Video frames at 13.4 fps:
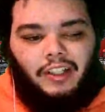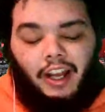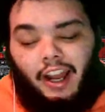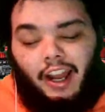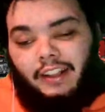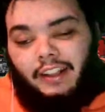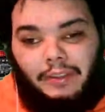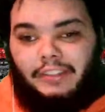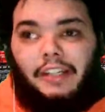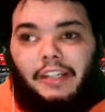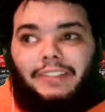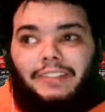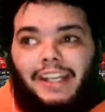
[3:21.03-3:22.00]
I didn't think
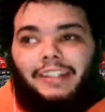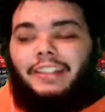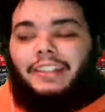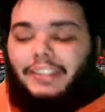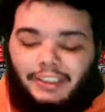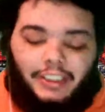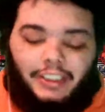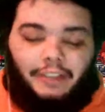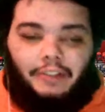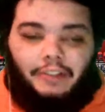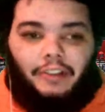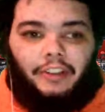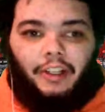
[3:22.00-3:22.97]
Michigan State was that good
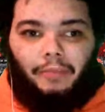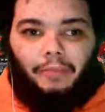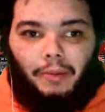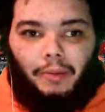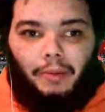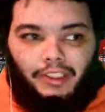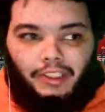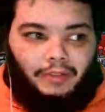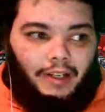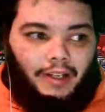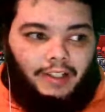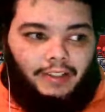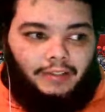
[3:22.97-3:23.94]
this year. Even though they're a bubble
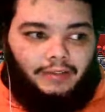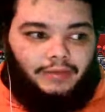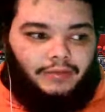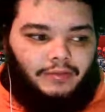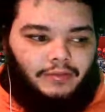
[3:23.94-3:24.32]
team right now,